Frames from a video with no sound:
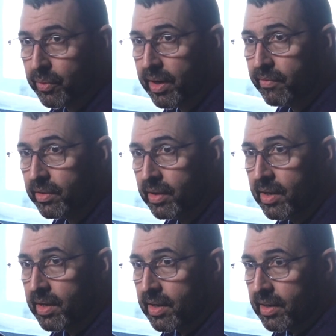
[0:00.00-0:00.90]
whatever,
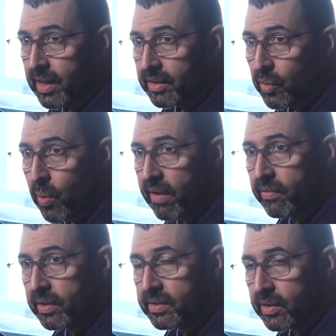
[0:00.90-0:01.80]
like the
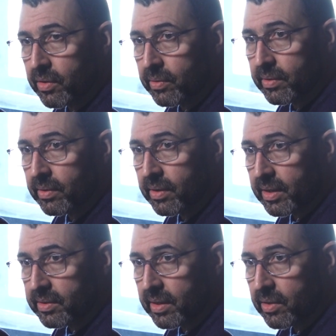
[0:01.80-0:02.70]
wife looks at you and
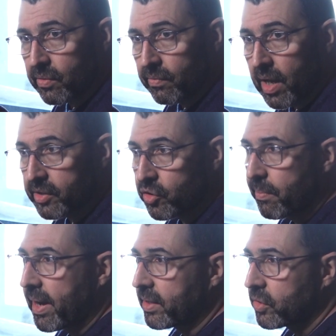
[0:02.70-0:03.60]
thinks that you've lost
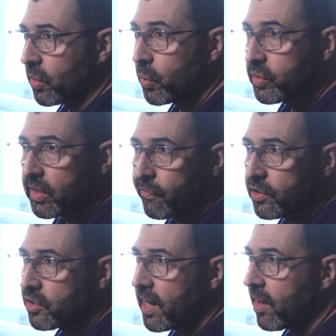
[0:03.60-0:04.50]
your mind. So who's an
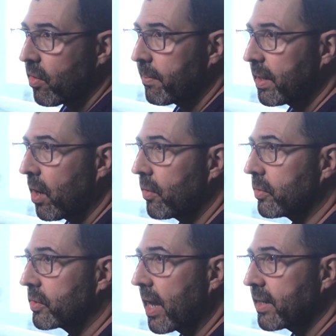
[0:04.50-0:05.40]
aficionado? All
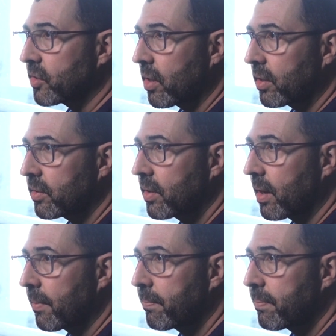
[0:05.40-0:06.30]
those guys are.
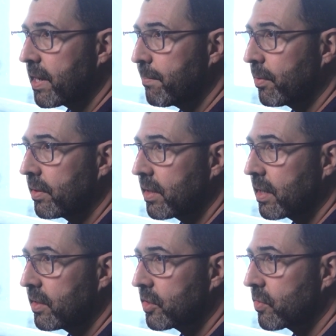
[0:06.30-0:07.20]
People in the
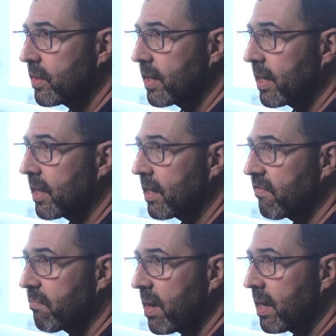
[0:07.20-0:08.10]
industry that I think
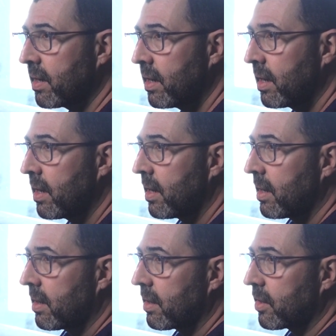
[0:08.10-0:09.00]
have made
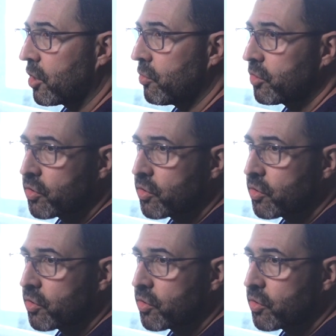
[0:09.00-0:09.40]
huge